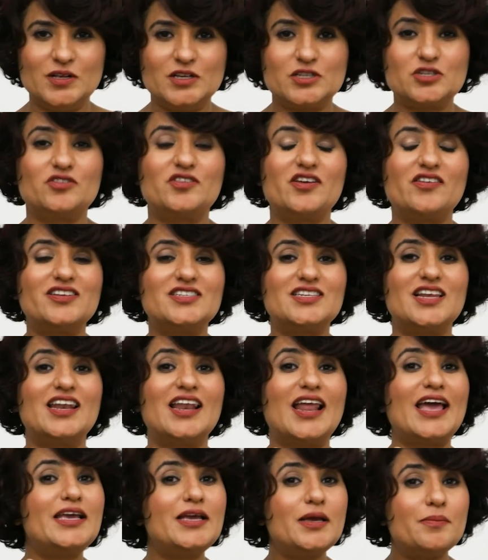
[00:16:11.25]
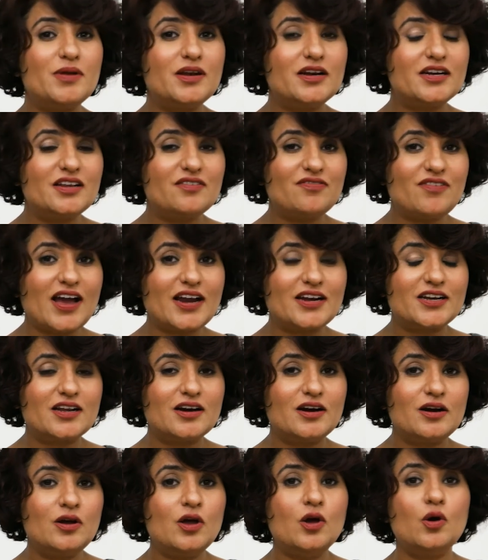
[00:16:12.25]
So there is a likability
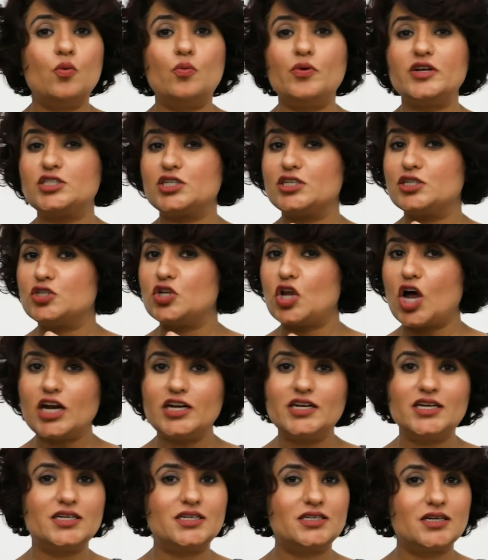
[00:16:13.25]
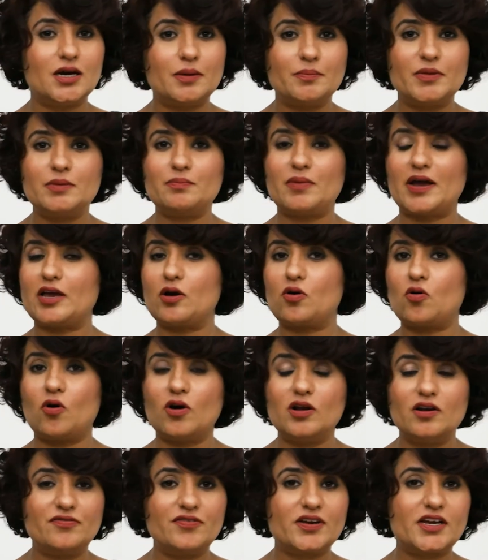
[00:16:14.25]
factor which is not determined by your
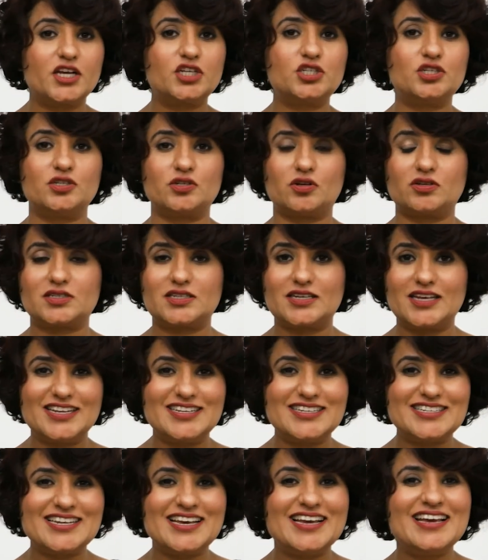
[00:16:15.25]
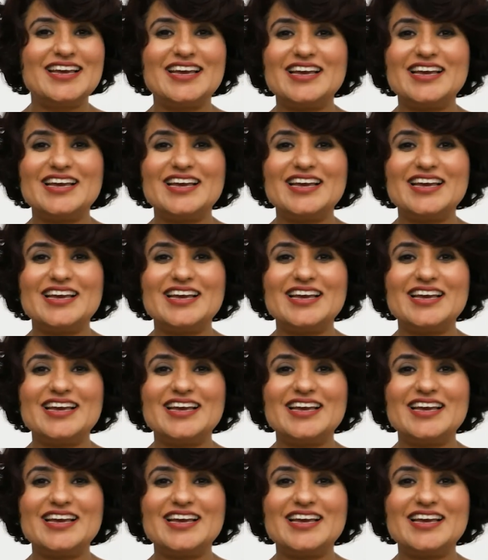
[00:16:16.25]
qualifications or skills.